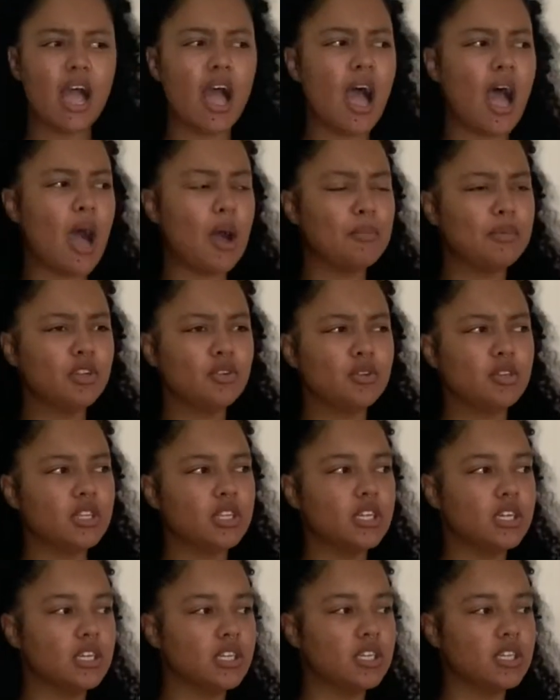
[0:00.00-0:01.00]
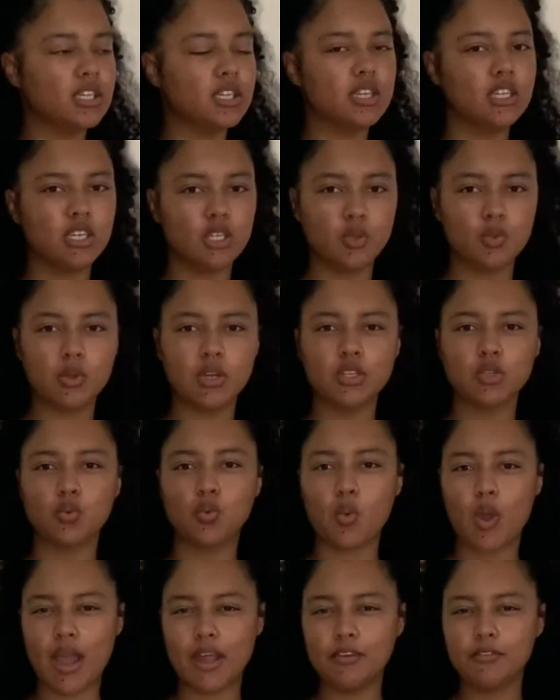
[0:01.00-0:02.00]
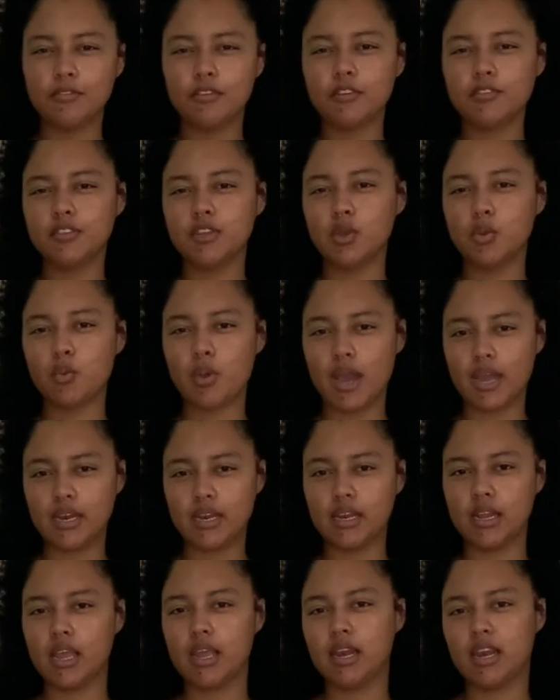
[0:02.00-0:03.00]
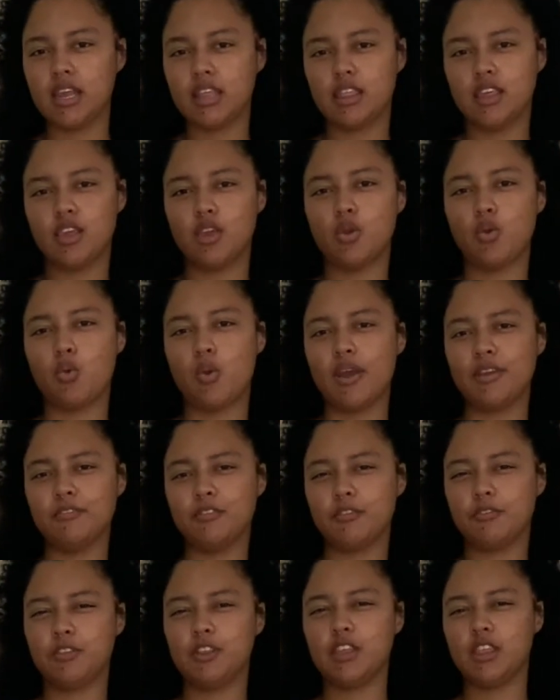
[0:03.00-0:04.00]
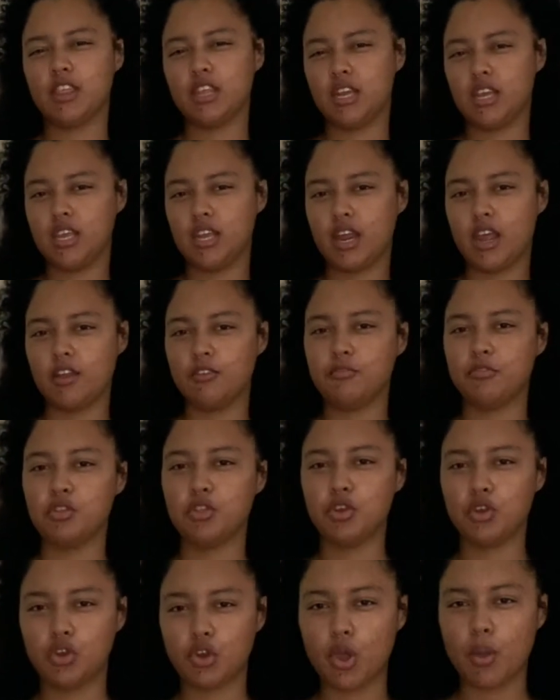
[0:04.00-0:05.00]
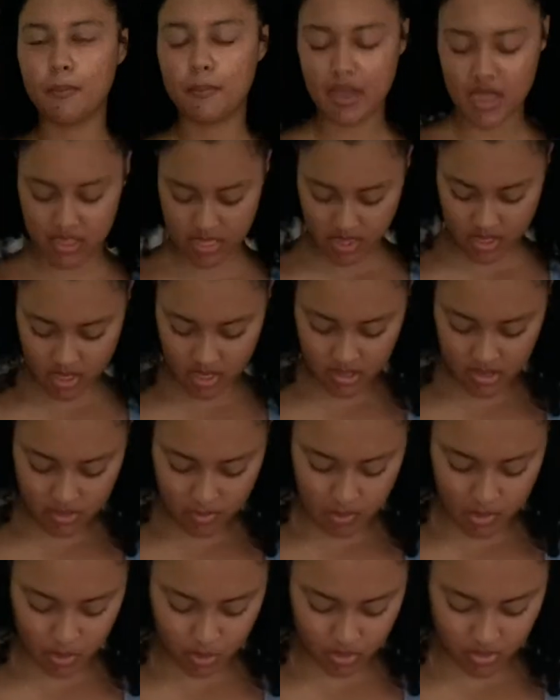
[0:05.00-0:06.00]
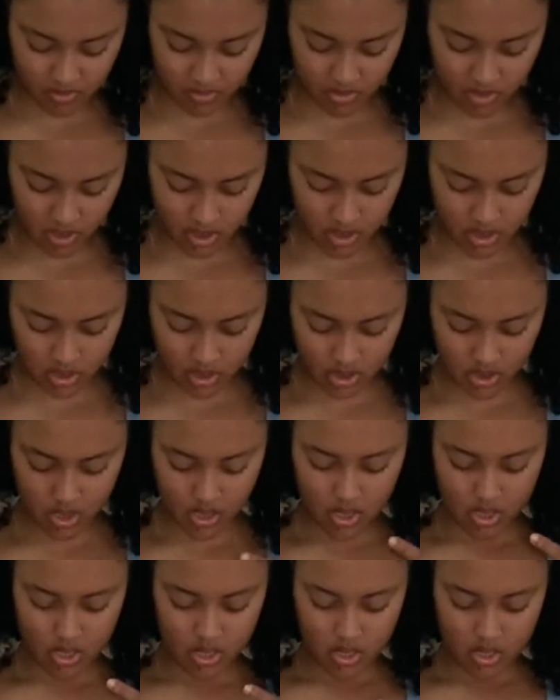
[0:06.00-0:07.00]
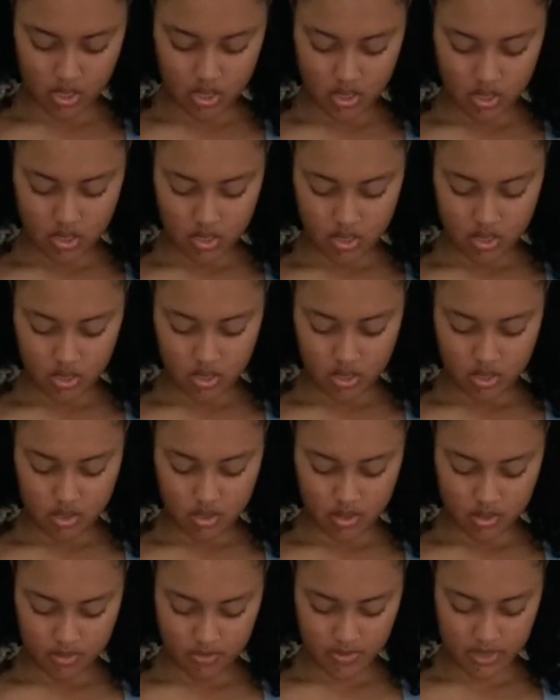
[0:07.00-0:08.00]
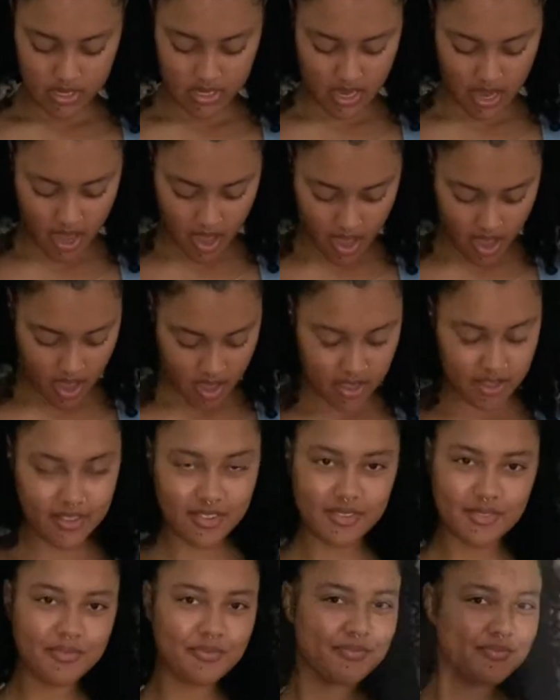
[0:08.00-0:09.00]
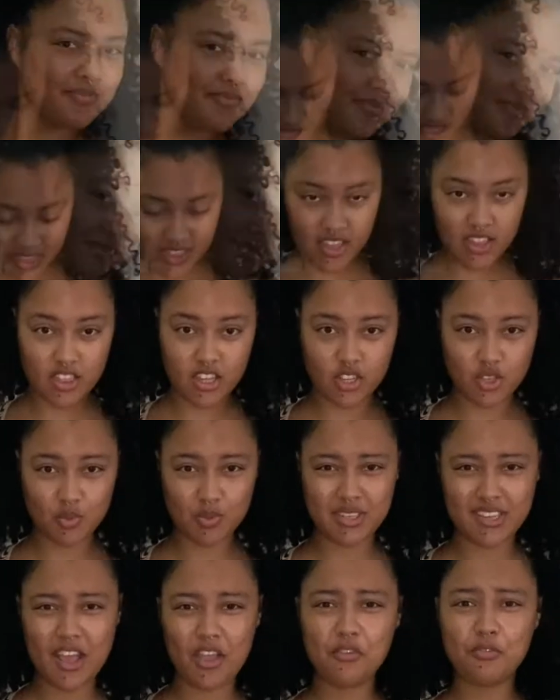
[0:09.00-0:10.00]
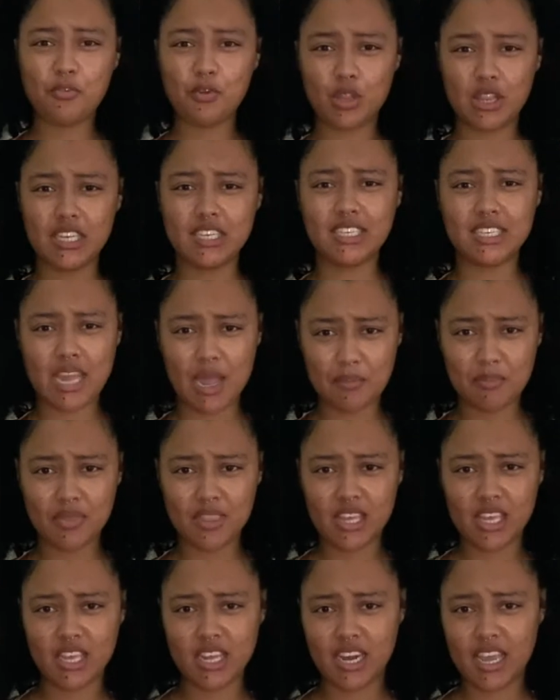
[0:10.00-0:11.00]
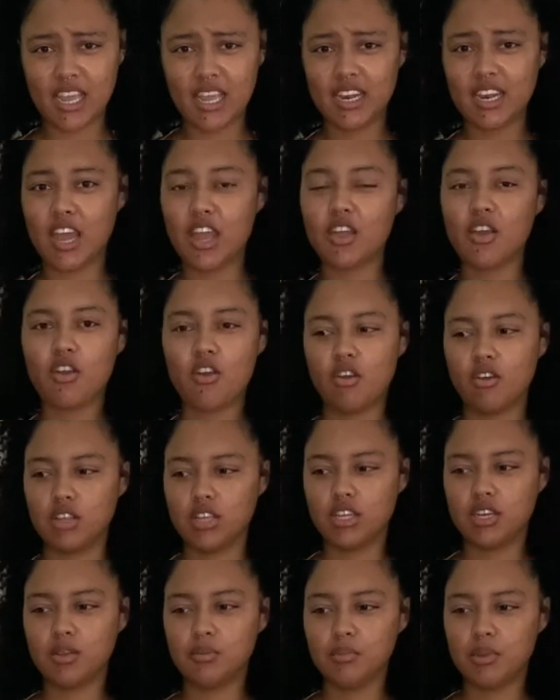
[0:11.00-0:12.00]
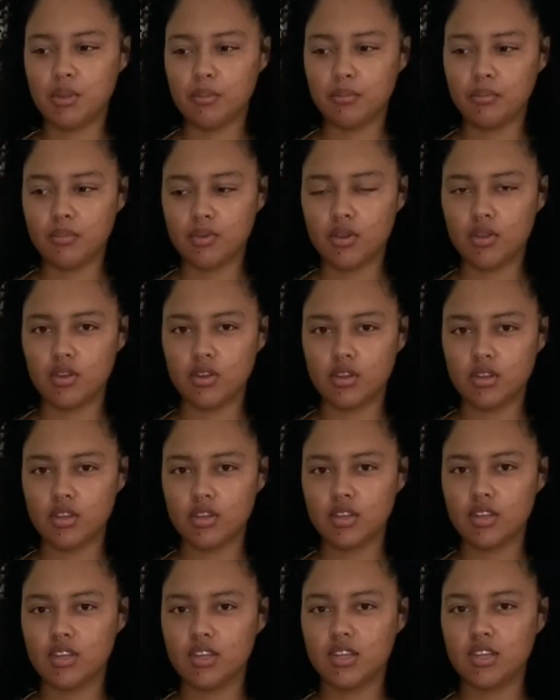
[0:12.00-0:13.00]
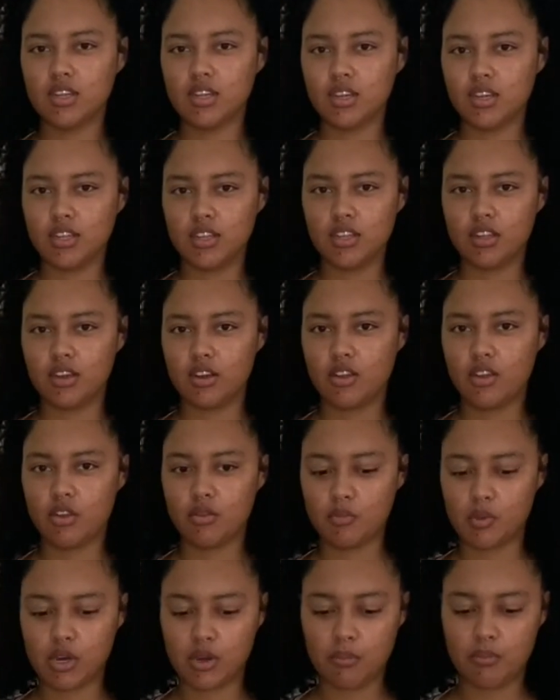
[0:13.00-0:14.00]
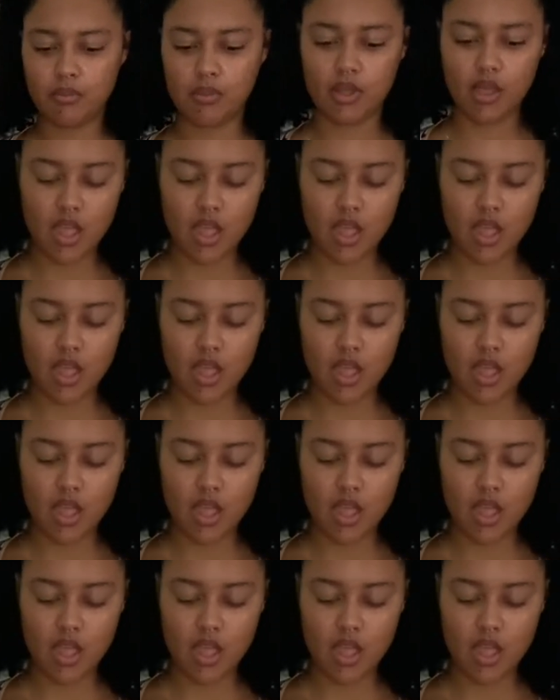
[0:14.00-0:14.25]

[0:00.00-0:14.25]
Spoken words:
How much was this? This was 151 rand, I think, 153 rand for the top. I think it's because of this. But yeah, I think this was like 40 something rand. I can't remember. I didn't compare them.